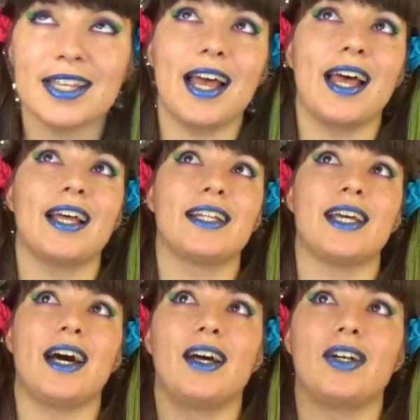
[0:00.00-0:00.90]

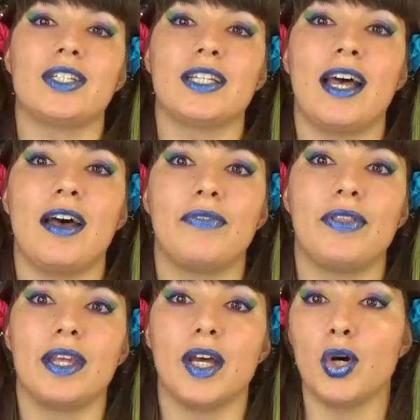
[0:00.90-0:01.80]
and I also have
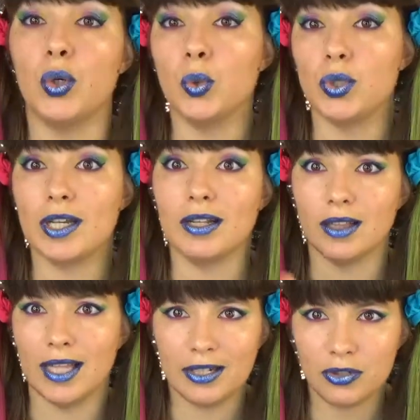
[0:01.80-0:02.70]
their Old
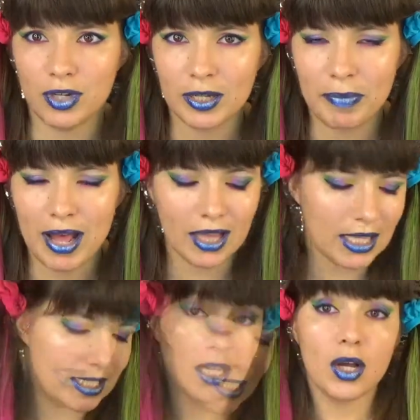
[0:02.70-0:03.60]
Electric
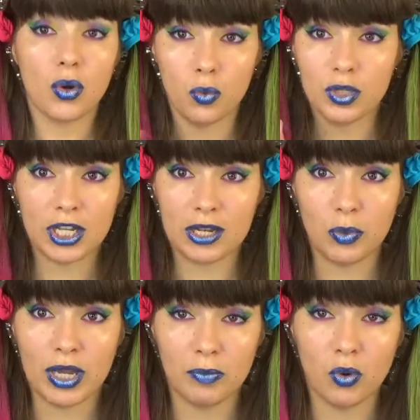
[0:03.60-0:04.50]
palette, which had
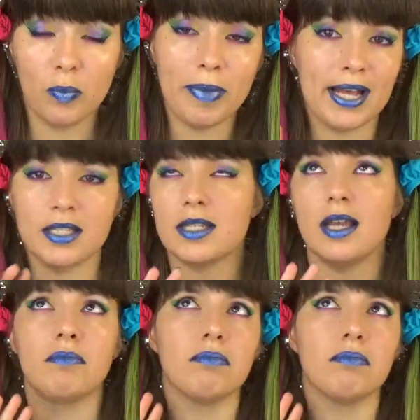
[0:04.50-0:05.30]
way more mattes, and